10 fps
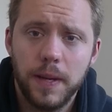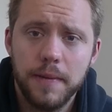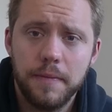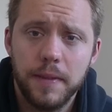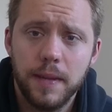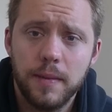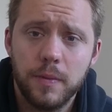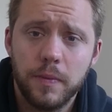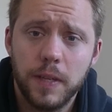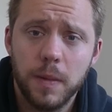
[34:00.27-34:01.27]
way of
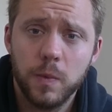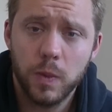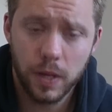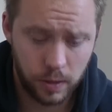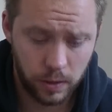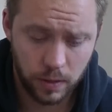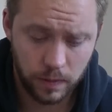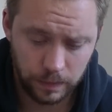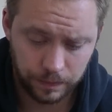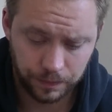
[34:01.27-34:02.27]
things with Games Workshop.